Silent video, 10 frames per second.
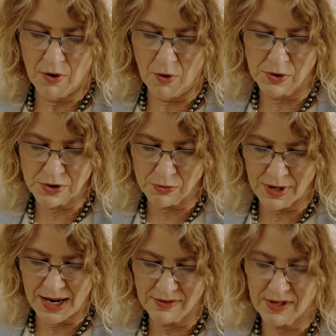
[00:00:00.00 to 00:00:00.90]
also
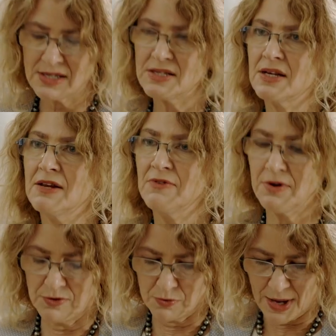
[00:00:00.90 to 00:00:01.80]
relate in
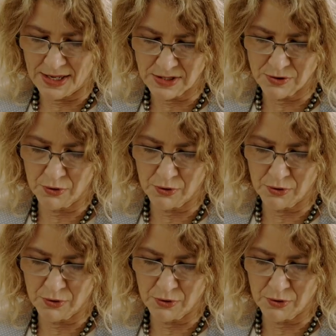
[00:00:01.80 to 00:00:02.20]
significant ways